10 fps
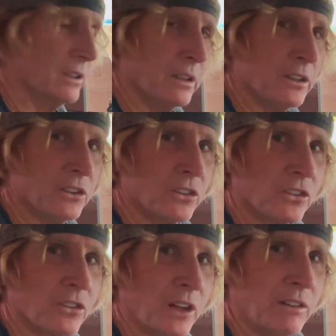initial
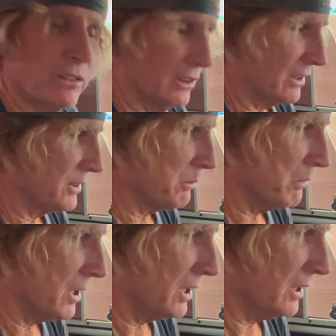drive around the
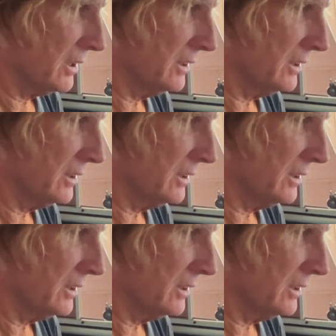block.